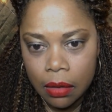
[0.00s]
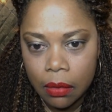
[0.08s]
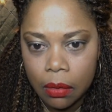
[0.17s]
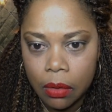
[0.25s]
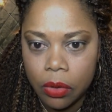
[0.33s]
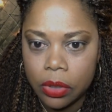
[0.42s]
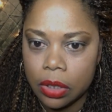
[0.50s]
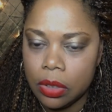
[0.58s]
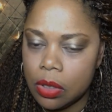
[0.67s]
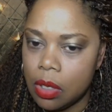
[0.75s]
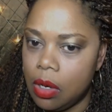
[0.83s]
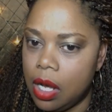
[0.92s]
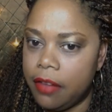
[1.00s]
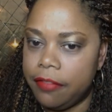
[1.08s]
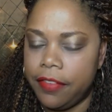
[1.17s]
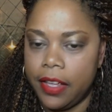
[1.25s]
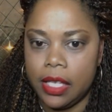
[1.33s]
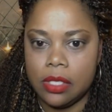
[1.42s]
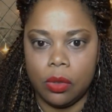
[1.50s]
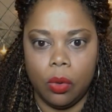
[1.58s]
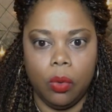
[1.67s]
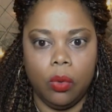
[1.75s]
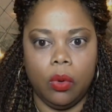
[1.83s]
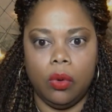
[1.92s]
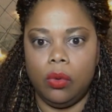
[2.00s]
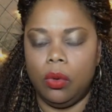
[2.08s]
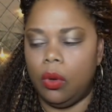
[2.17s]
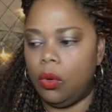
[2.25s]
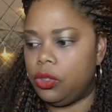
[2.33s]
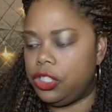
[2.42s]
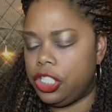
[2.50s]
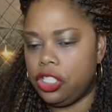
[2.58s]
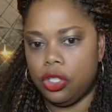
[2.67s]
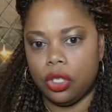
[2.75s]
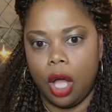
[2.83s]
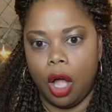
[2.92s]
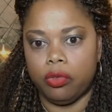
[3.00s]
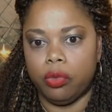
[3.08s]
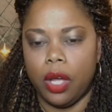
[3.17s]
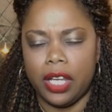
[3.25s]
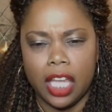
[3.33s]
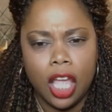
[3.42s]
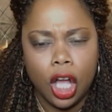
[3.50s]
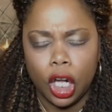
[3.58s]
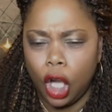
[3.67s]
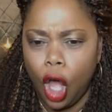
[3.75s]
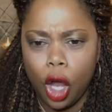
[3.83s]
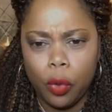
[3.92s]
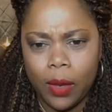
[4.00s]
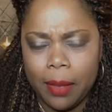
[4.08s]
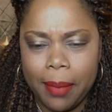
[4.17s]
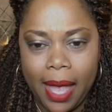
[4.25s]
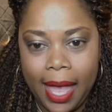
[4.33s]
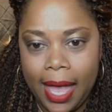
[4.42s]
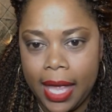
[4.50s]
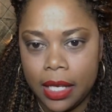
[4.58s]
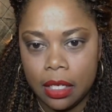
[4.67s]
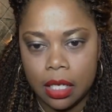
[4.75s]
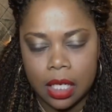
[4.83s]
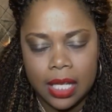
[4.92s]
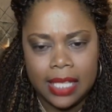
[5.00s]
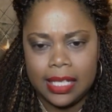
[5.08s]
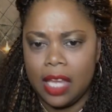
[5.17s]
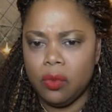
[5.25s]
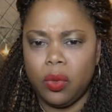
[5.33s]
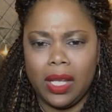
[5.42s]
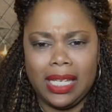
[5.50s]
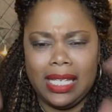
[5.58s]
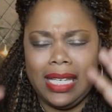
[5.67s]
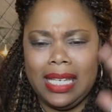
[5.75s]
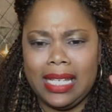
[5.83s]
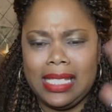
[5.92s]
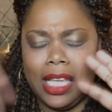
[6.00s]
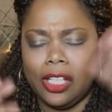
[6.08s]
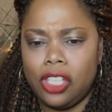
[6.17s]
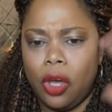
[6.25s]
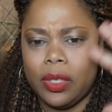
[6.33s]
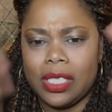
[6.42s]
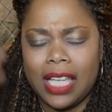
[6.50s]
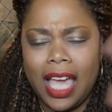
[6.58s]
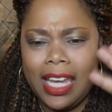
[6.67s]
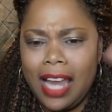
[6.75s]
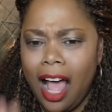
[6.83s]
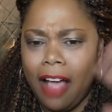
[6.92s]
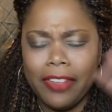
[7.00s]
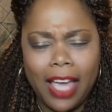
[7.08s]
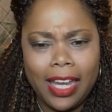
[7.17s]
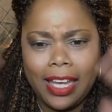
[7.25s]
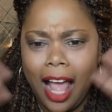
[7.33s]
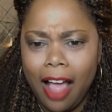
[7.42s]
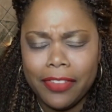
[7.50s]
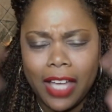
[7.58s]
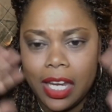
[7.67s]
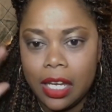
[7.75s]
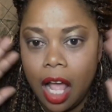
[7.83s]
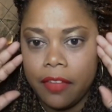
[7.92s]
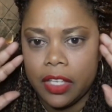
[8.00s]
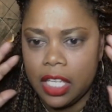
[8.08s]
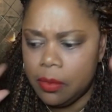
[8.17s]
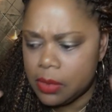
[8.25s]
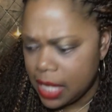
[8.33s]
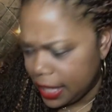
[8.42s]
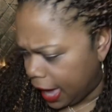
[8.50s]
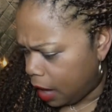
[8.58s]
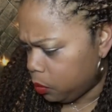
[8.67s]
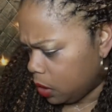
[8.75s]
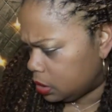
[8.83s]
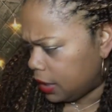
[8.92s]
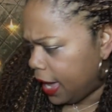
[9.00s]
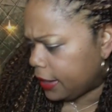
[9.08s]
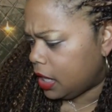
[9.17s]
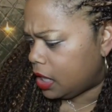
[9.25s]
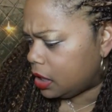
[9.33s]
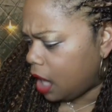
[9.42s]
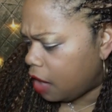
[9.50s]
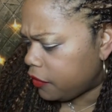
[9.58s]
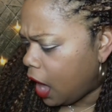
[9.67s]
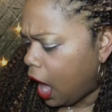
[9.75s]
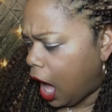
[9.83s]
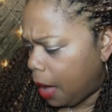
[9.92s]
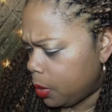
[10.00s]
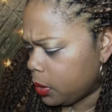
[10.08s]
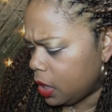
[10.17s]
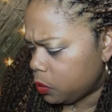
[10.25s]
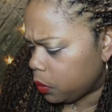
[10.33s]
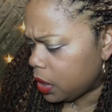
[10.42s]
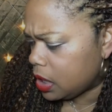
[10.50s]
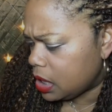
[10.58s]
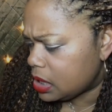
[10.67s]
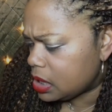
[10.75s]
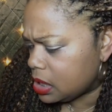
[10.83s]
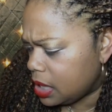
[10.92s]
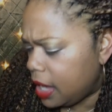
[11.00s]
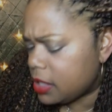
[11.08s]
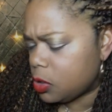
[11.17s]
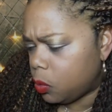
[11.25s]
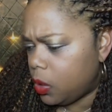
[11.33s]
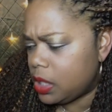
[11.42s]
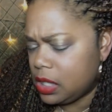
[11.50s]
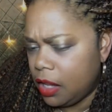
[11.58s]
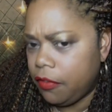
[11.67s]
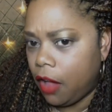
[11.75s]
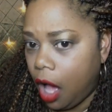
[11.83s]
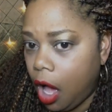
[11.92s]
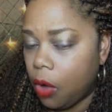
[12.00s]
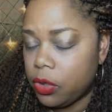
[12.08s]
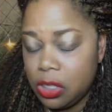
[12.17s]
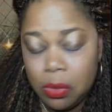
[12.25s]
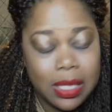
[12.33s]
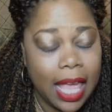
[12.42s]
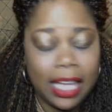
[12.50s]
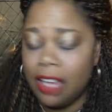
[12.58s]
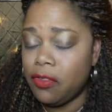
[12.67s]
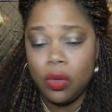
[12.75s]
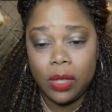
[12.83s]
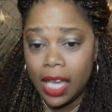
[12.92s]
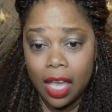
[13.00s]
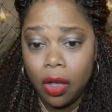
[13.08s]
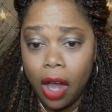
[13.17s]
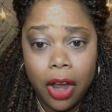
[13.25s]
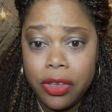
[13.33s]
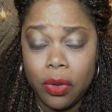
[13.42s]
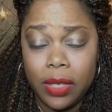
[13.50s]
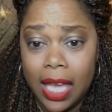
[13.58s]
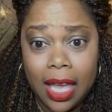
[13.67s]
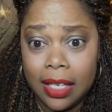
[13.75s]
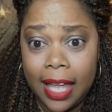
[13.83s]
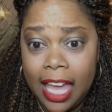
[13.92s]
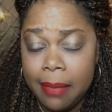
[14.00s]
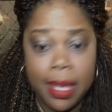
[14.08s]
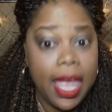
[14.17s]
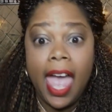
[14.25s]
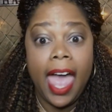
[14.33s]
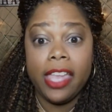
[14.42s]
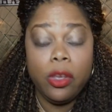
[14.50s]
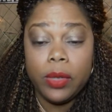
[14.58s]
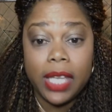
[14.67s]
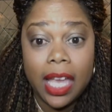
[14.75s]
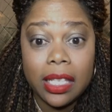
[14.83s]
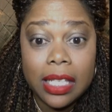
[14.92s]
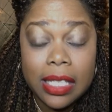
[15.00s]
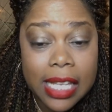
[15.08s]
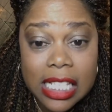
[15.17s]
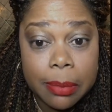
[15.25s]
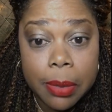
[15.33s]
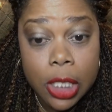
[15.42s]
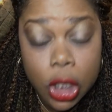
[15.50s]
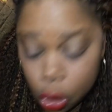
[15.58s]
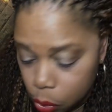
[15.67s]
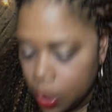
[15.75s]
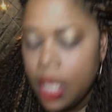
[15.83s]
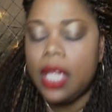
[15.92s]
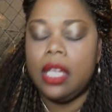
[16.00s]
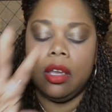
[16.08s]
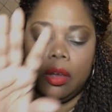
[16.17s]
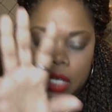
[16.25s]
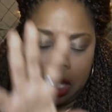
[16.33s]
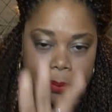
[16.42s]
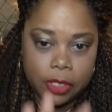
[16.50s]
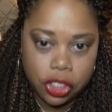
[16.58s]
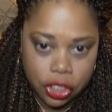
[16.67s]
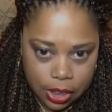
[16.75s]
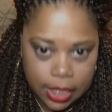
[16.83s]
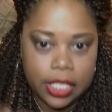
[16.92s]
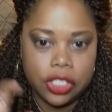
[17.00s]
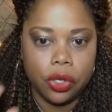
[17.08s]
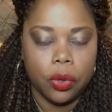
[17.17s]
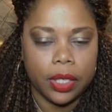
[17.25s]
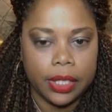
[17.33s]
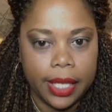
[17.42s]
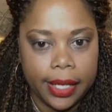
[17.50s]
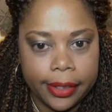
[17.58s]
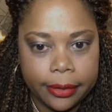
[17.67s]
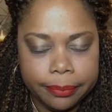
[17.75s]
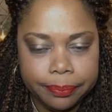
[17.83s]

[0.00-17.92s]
Oh, the look on her face. Oh, oh, oh. She took off running. Clark went behind her. They running in there to tell Jonas, cut it off, cut it off, cut it off. And he was like, I will not cut it off. I'm going to get rid of this disaster once and for all. And she was like, if you kill her, you kill Amy. And you kill Elizabeth too. He hurried up and shut that joker down.